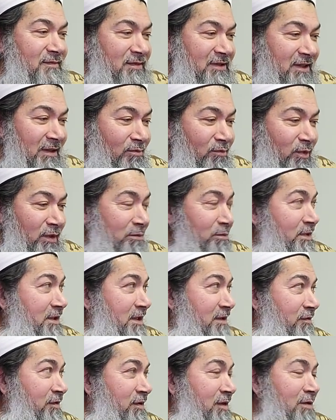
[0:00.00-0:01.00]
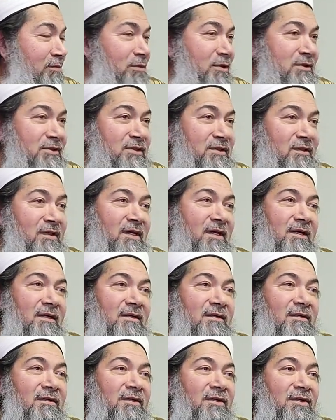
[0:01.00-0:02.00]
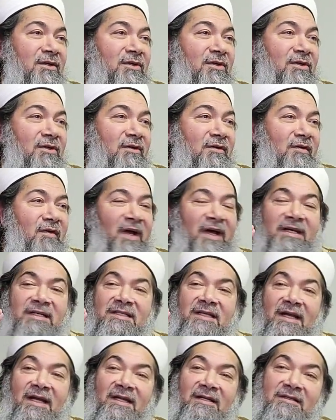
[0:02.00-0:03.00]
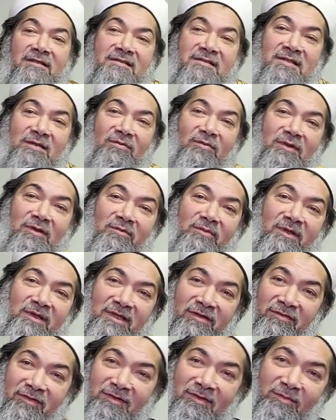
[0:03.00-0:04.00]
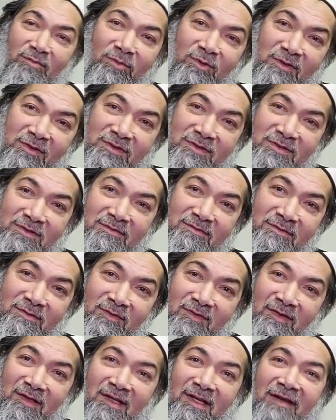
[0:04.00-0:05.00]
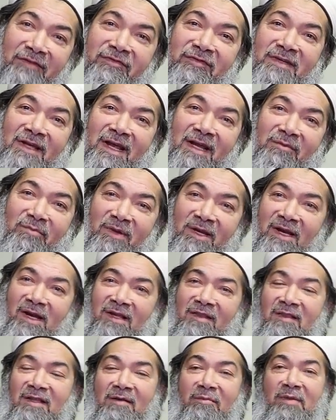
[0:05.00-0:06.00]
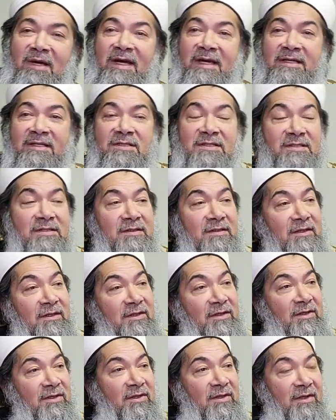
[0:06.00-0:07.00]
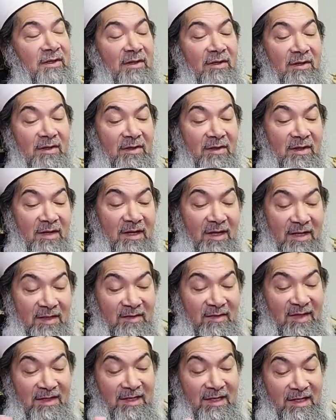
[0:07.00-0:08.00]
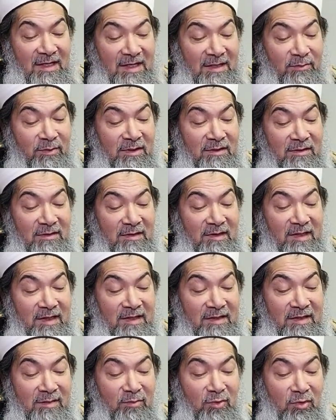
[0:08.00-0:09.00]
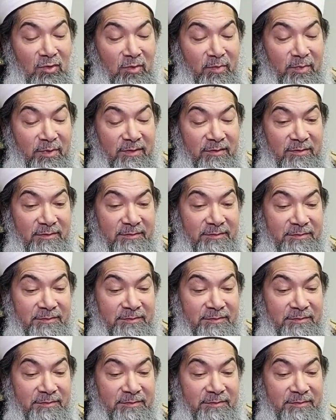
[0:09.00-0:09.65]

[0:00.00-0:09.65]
Some will be given the books in their right hand, some will be given the books on the left hand behind their backs, and then Allah will lay them open.